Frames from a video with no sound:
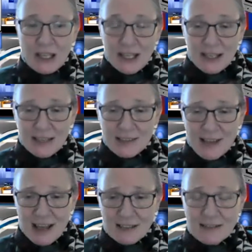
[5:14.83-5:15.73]
in a
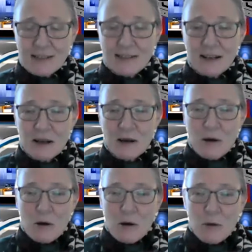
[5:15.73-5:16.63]
sense.
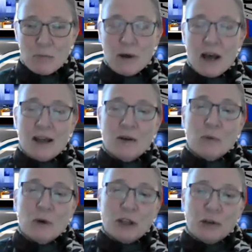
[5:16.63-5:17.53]
But
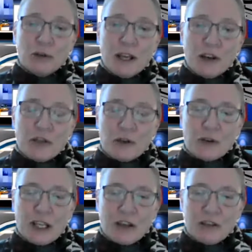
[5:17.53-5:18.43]
when you get a
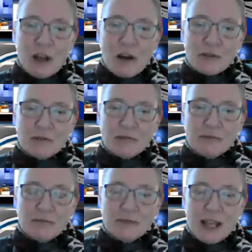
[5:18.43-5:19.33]
30-year loan
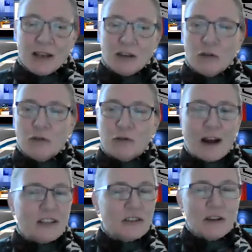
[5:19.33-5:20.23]
and you
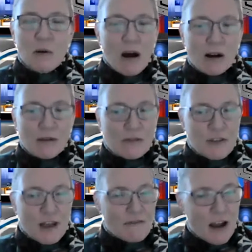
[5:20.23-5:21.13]
fight so hard for
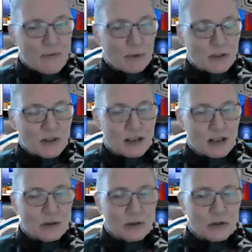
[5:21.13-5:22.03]
that 5%
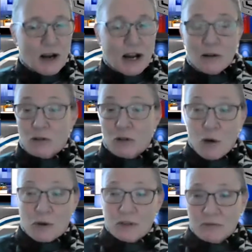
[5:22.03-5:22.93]
interest rate or
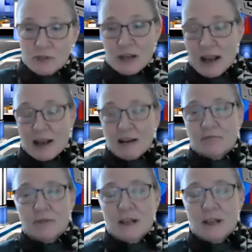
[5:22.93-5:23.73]
lower today,